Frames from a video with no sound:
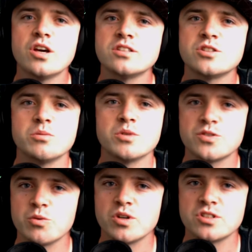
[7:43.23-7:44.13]
you guys so much
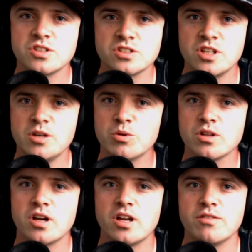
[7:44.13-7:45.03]
for watching this keyboard
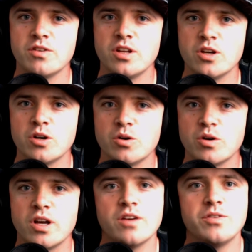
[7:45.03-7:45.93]
lighting
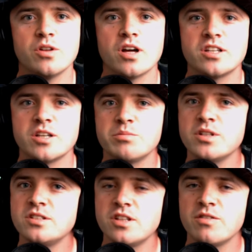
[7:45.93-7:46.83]
video. If you liked it,
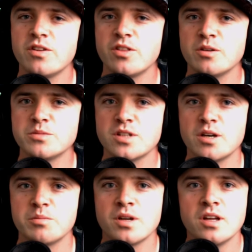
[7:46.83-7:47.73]
please give it a thumbs
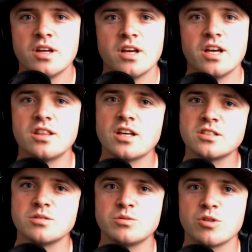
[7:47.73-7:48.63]
up, hit that
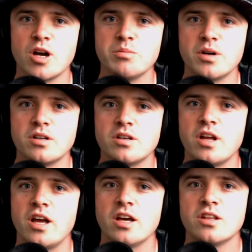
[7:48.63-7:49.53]
subscribe button
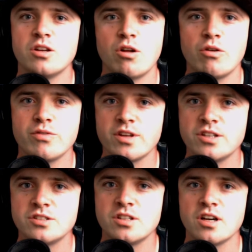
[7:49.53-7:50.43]
and the
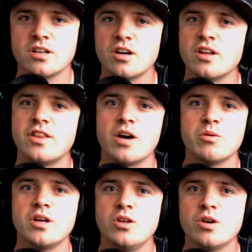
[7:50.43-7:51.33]
notification icon, that
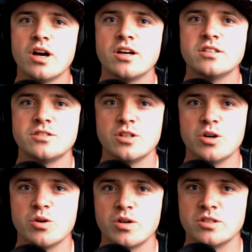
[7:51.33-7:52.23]
way you guys
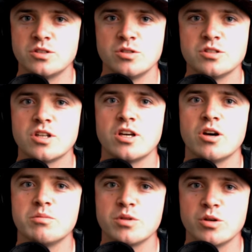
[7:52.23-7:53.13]
know as soon as I
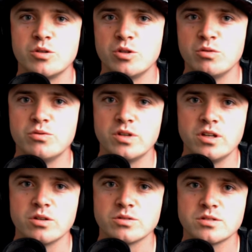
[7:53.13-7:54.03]
upload new
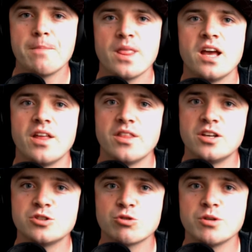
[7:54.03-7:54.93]
videos. In the
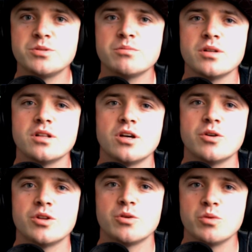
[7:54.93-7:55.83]
description
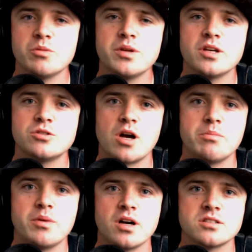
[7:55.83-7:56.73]
below there will be a
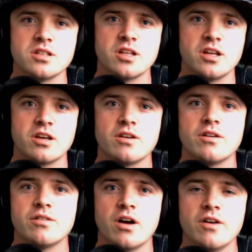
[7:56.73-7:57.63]
Dropbox link
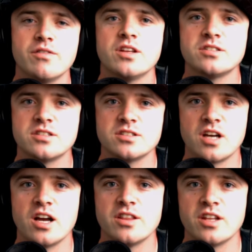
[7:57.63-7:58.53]
of this
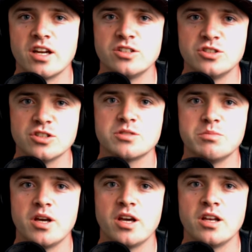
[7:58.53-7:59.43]
design that I just
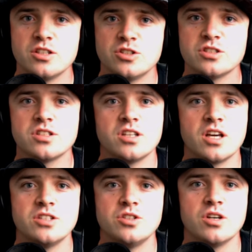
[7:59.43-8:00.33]
made, just in case you